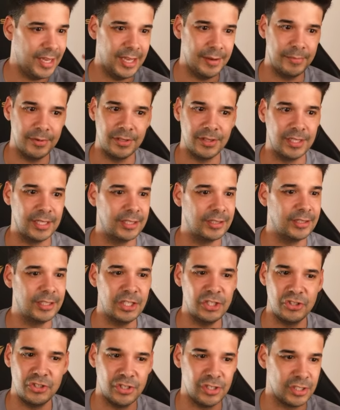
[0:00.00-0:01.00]
everything:
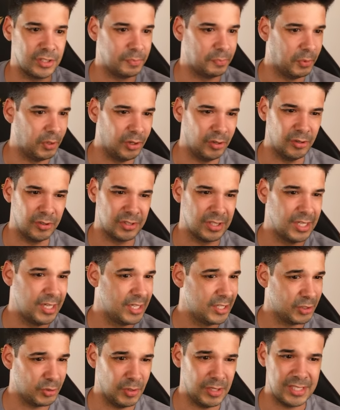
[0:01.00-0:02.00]
t-shirts, polos,
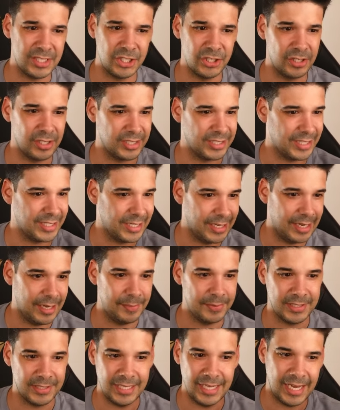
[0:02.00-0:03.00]
sweatshirts,
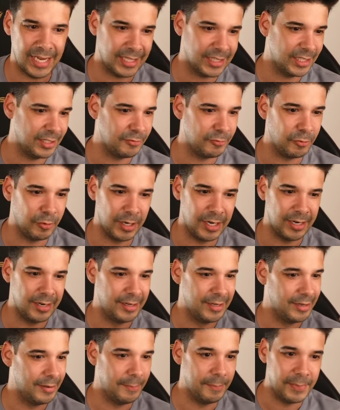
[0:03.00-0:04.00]
caps, activewear,
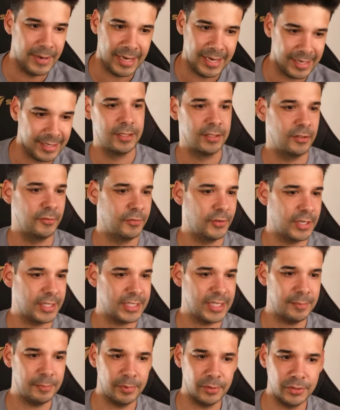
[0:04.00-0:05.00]
bags. So for
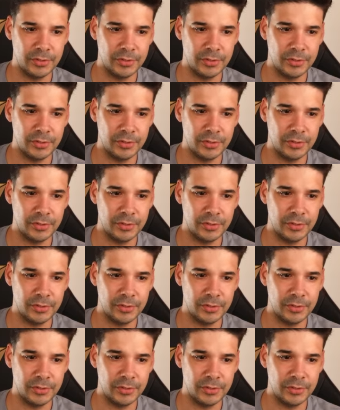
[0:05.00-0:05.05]
example,